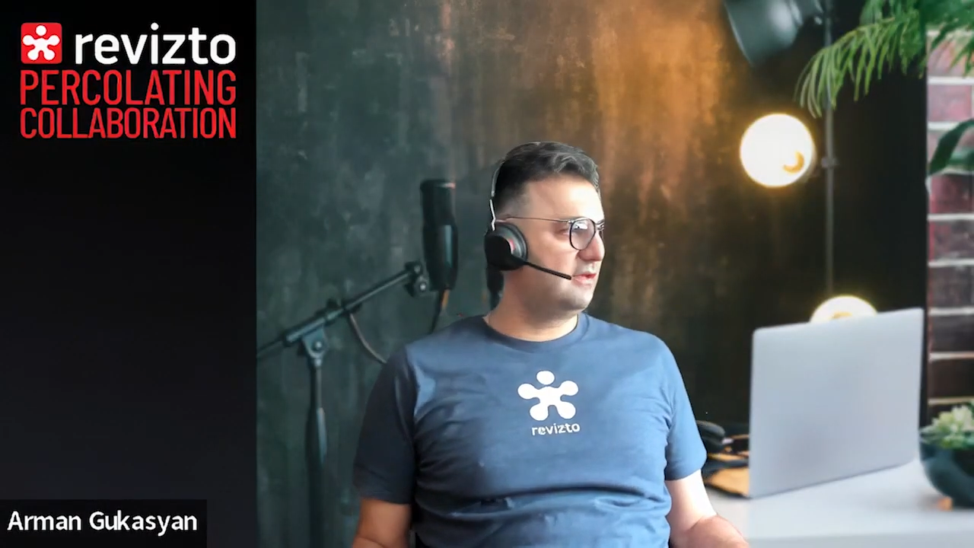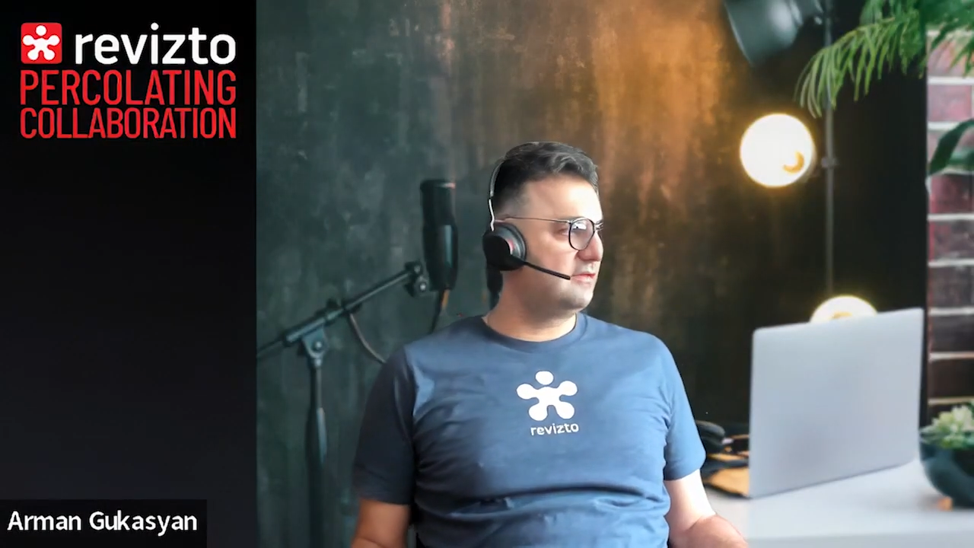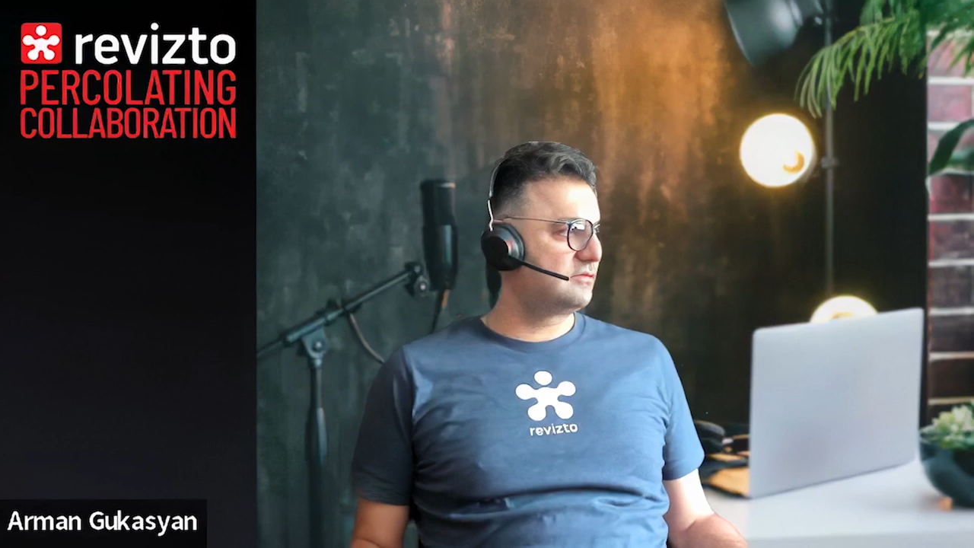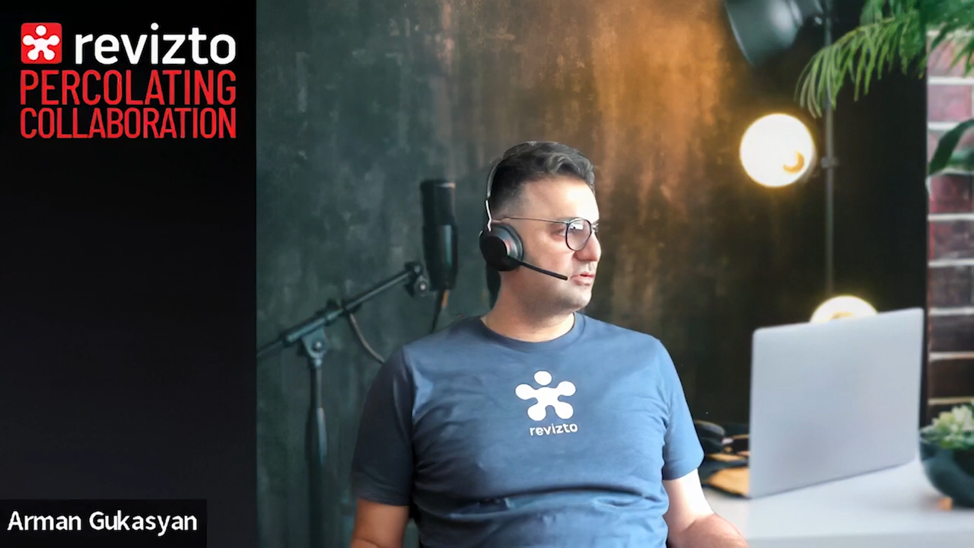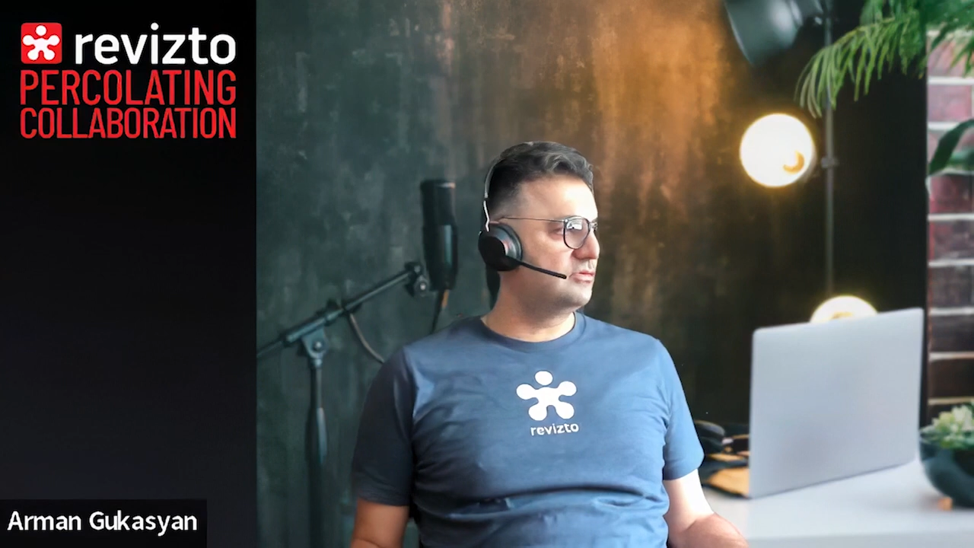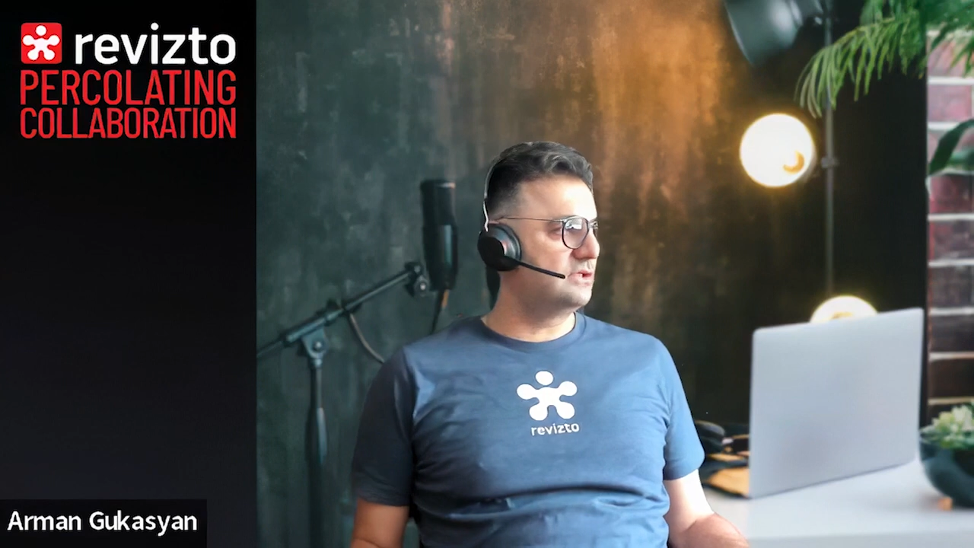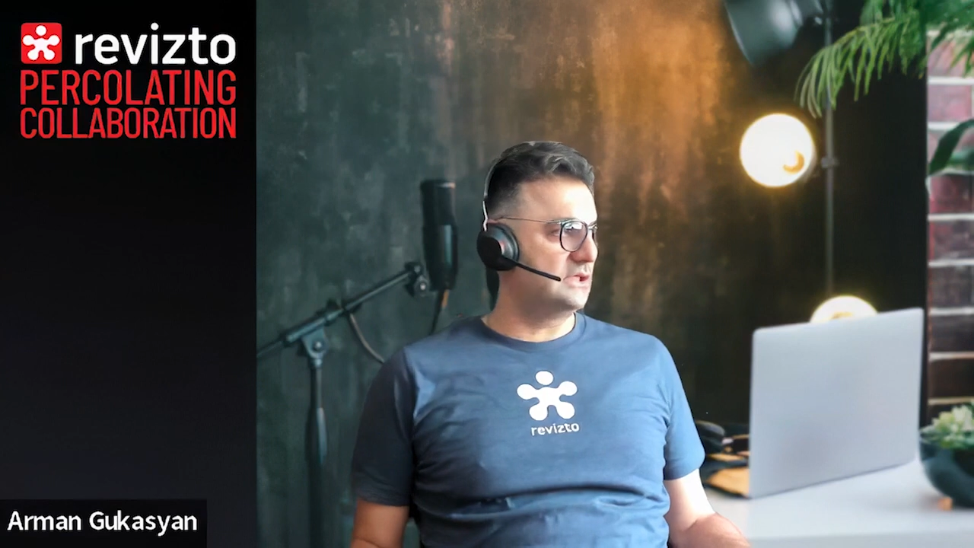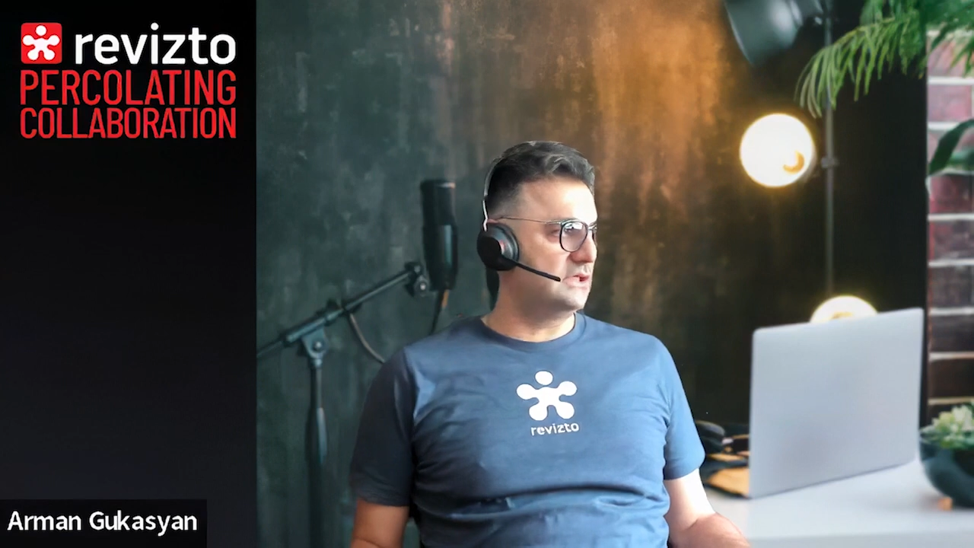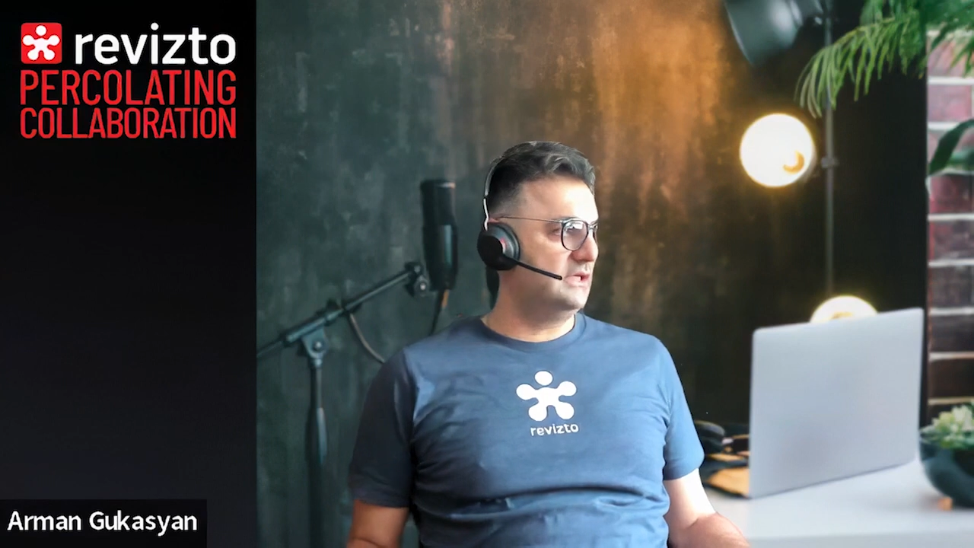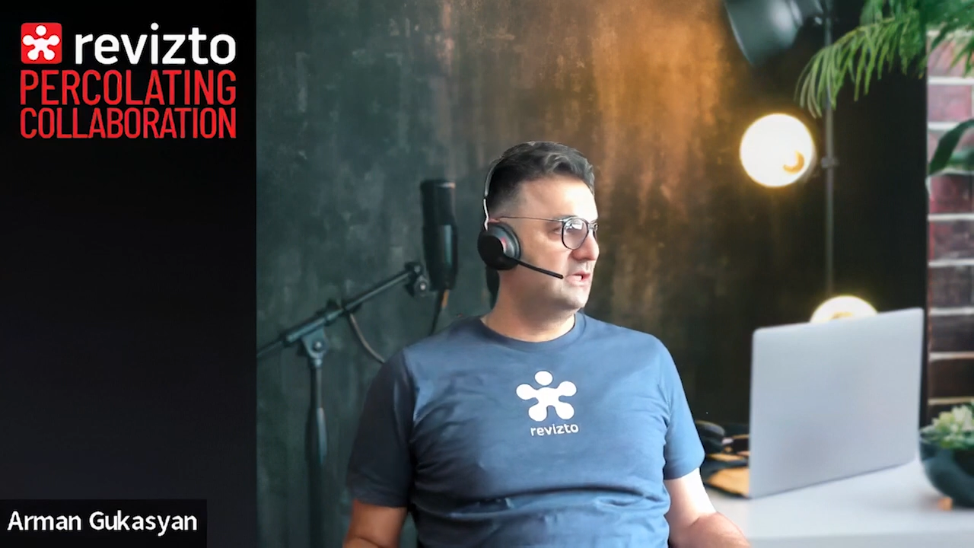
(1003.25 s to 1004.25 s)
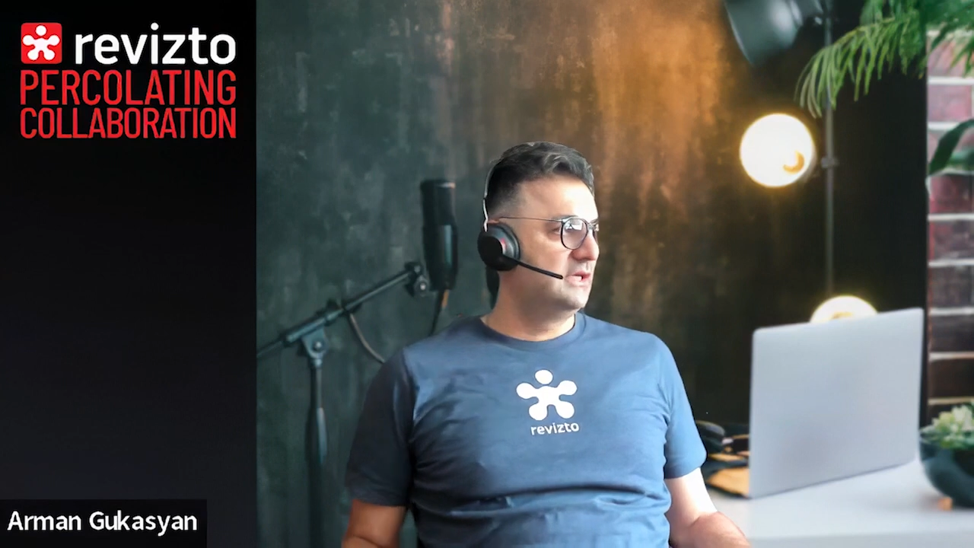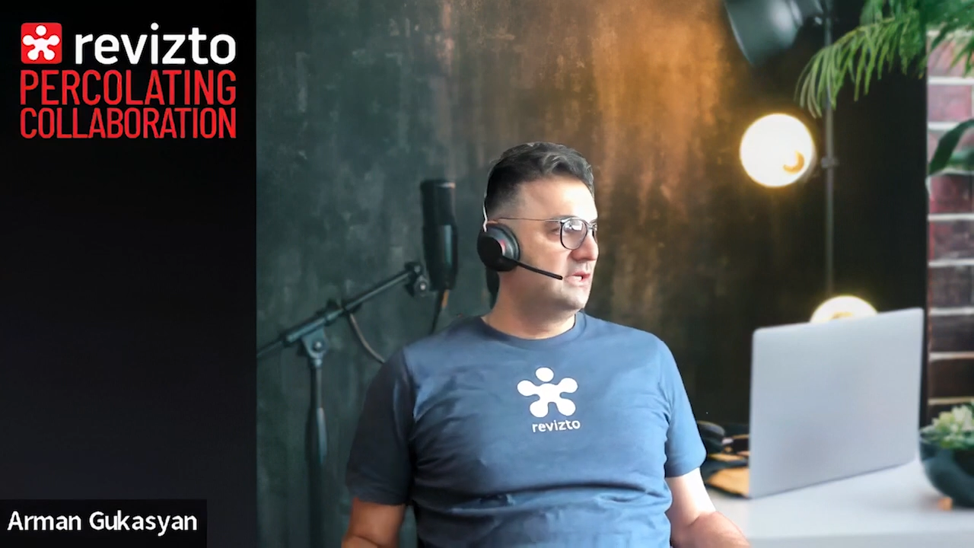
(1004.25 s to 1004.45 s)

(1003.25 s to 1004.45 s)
things going on.